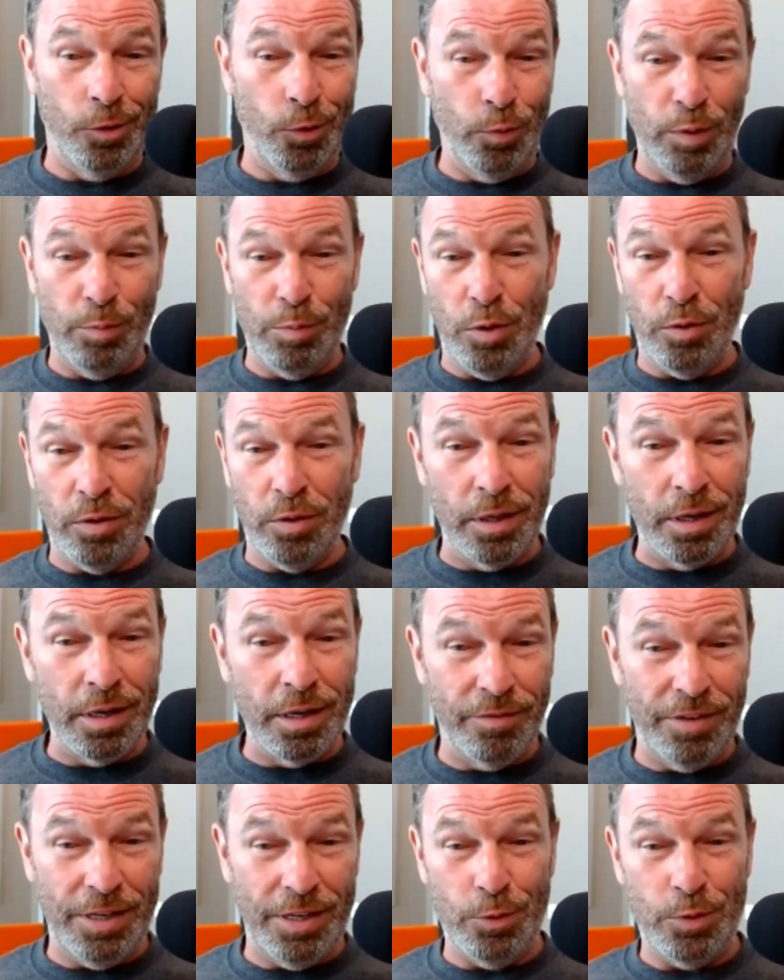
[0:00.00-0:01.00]
who we both
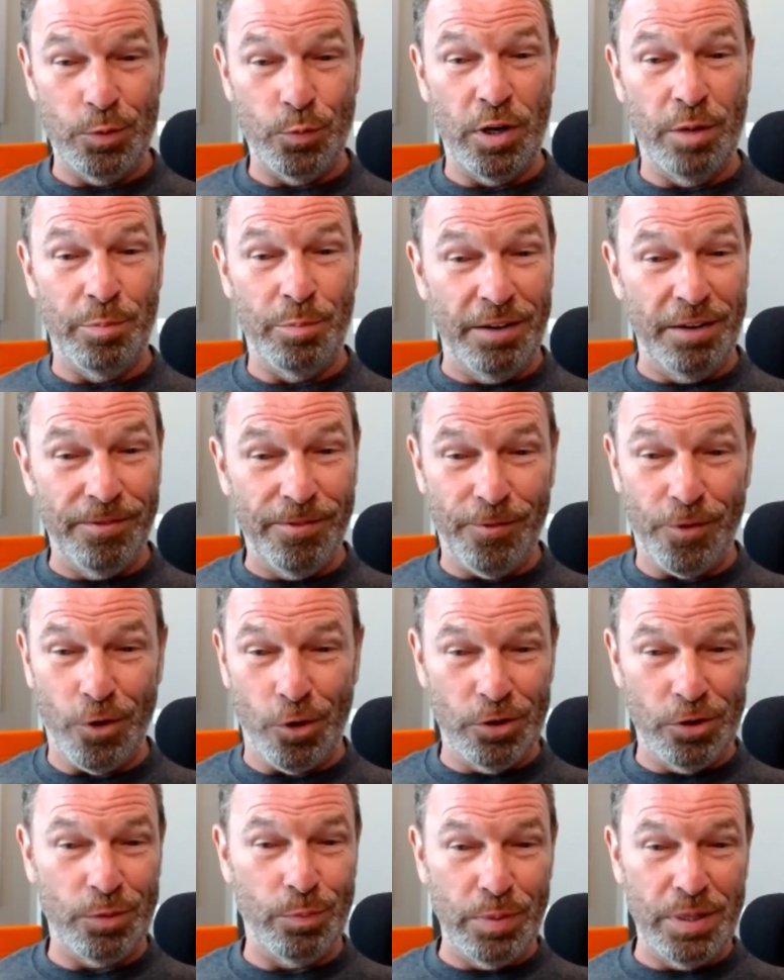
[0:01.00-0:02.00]
love, he was one of my
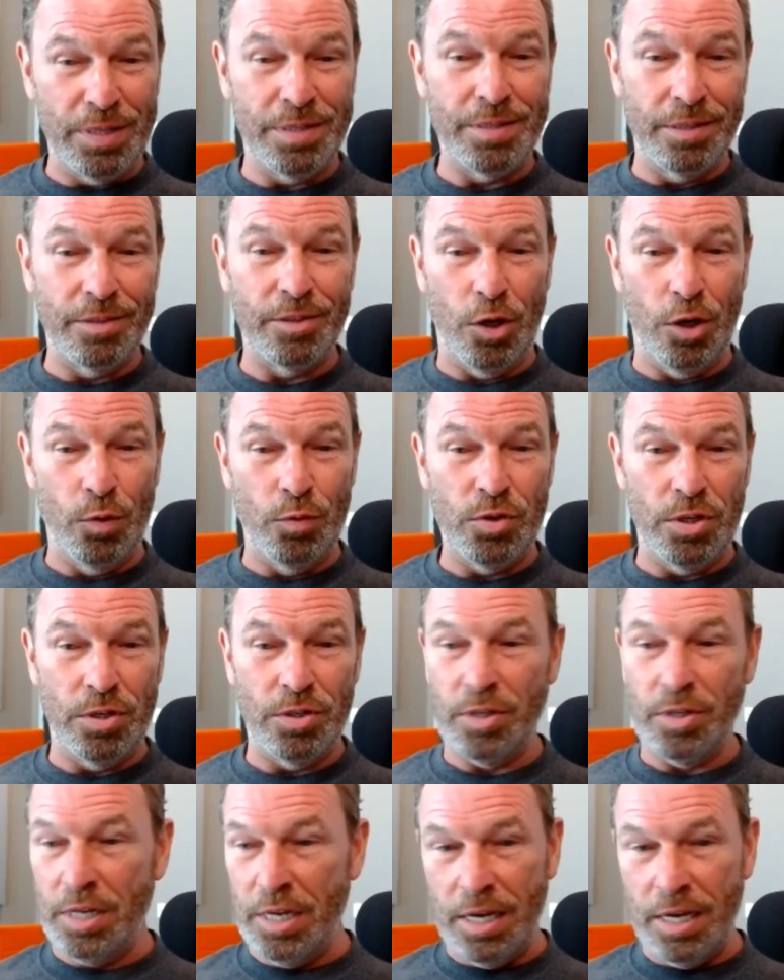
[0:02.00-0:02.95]
first business coaches.